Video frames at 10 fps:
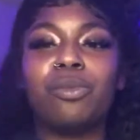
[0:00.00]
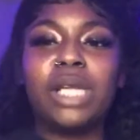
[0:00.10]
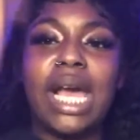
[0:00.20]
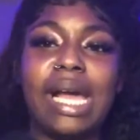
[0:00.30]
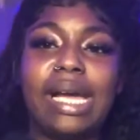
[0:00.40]

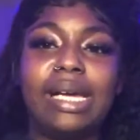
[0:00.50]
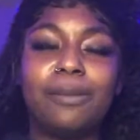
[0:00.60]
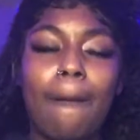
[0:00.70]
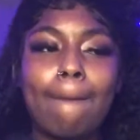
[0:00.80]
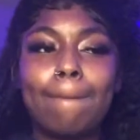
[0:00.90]

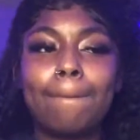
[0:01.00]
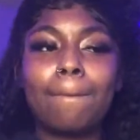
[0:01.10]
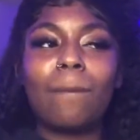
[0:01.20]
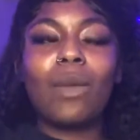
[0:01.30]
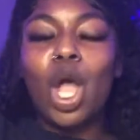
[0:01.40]
Dade
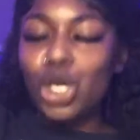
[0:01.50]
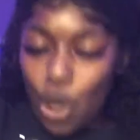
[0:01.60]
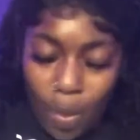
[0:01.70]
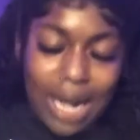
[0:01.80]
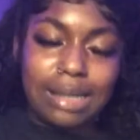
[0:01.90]

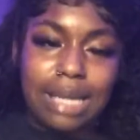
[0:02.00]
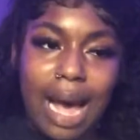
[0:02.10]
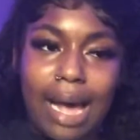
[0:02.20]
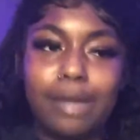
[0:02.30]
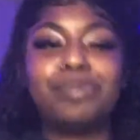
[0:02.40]
know where that's
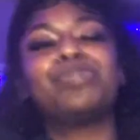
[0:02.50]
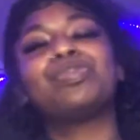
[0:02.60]
at,